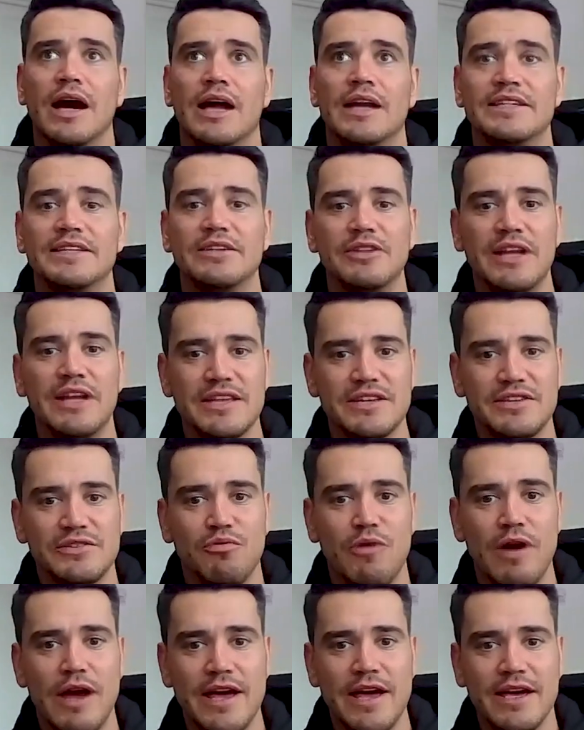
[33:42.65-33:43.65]
And it's a nice
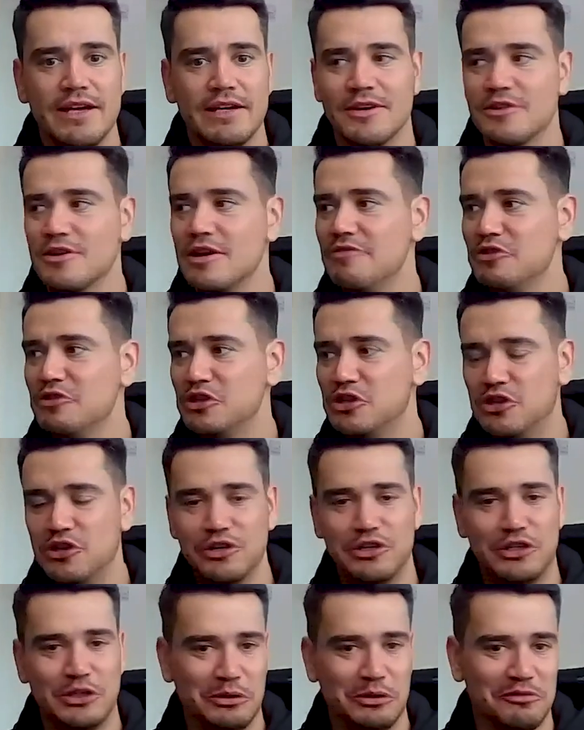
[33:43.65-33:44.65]
way. You have a
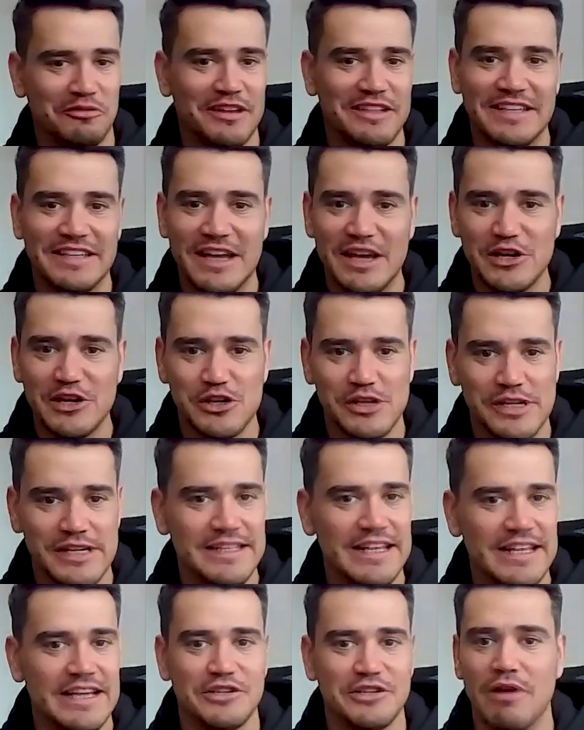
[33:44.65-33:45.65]
good conversation. It
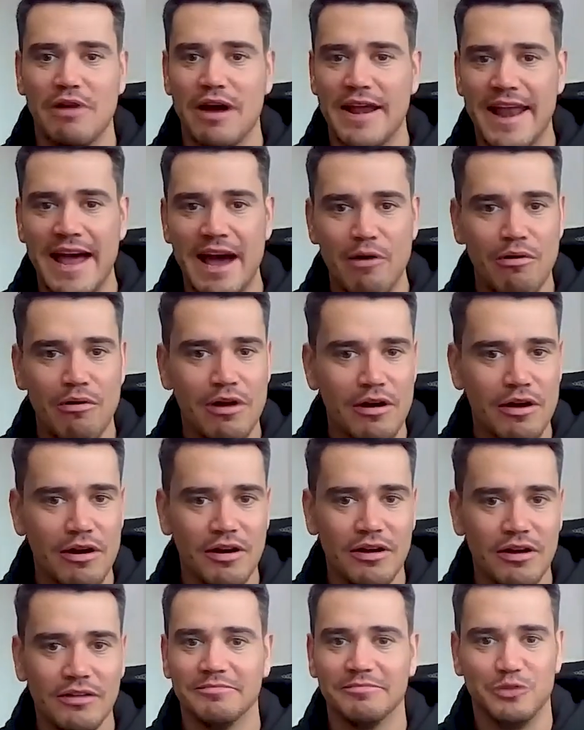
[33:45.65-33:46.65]
takes you an
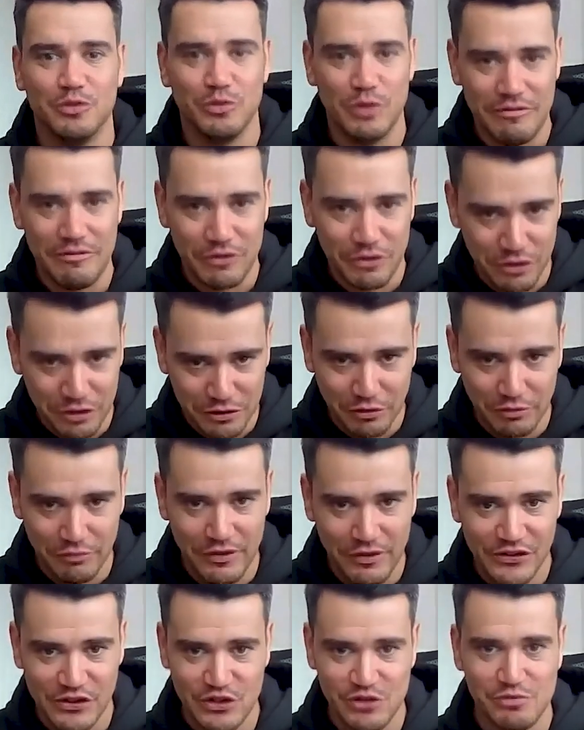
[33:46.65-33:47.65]
hour to have a good
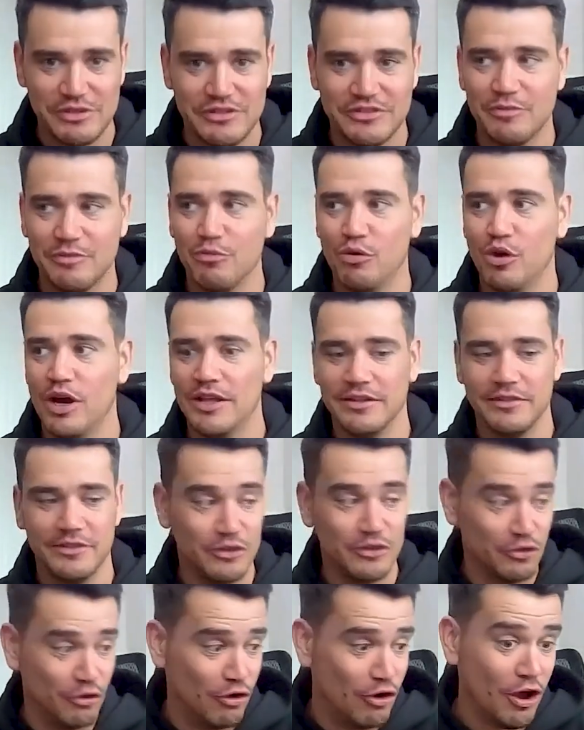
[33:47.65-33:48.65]
conversation with someone.
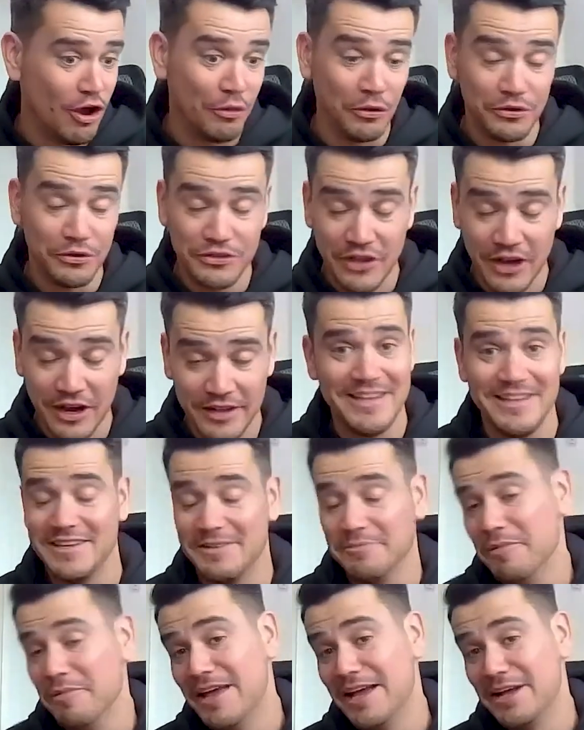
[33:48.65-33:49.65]
You learn a ton.
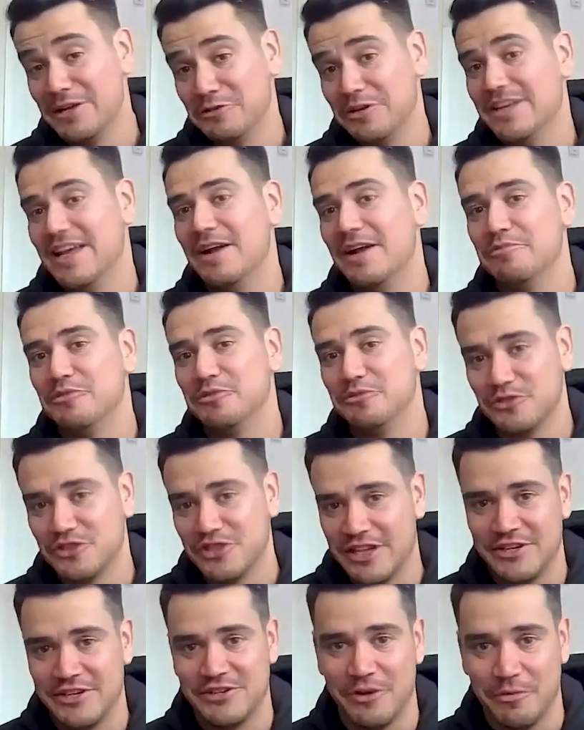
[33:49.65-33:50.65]
It may actually help you to
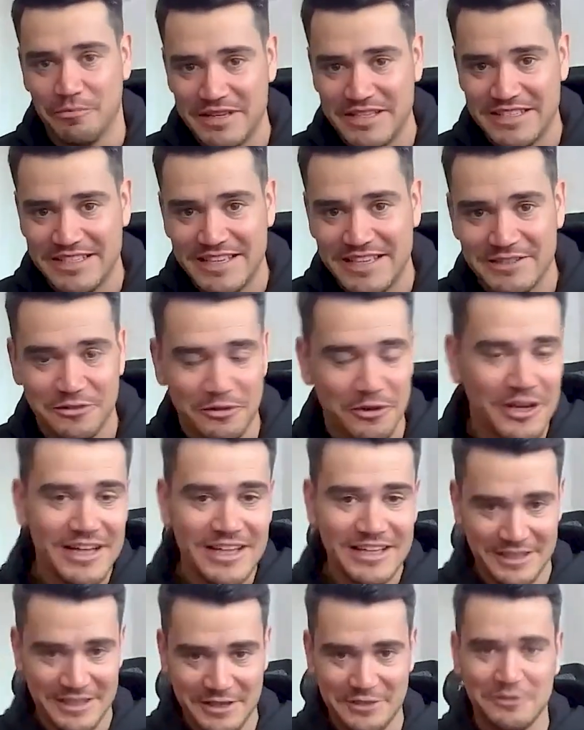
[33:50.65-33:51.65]
change your business. So
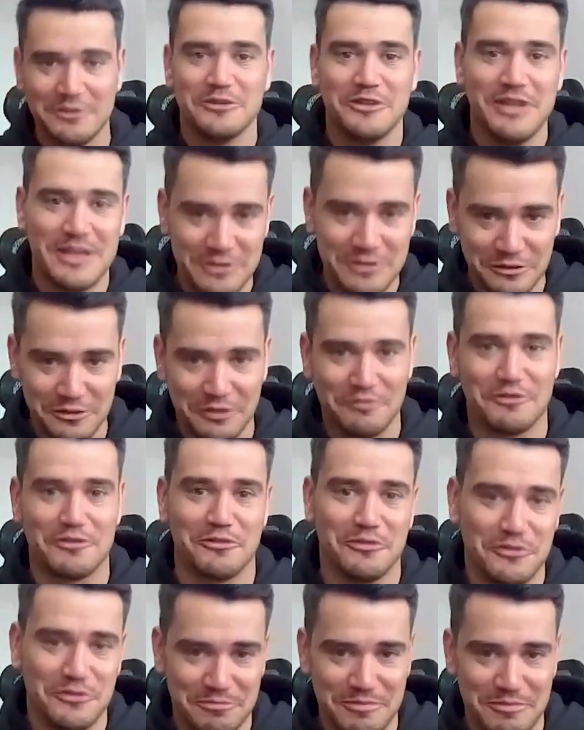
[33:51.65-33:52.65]
there is also that sort of
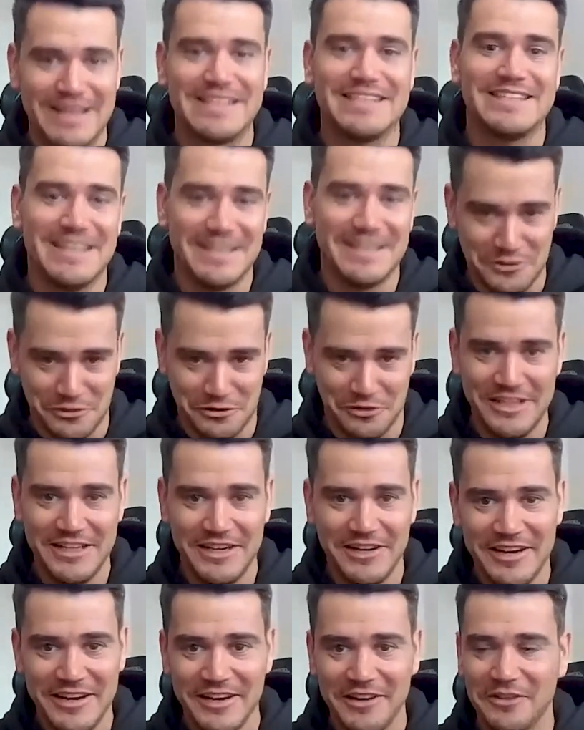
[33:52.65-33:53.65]
growth mindset journey
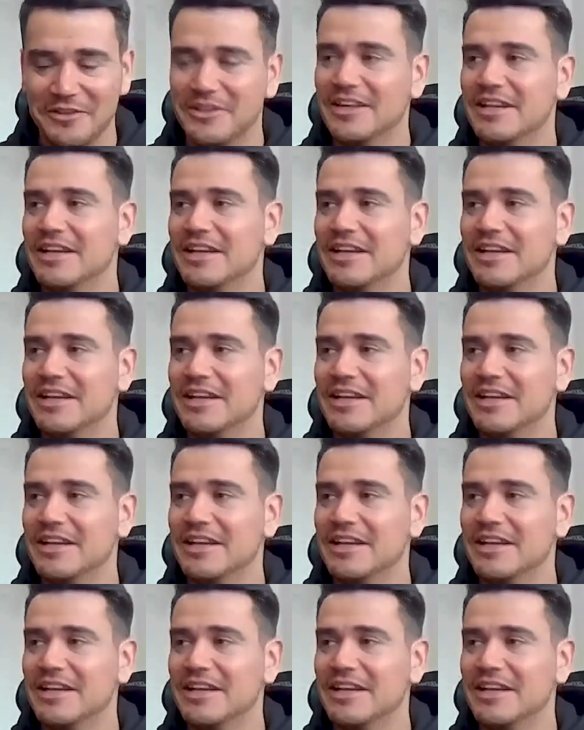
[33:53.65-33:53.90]
going mm. on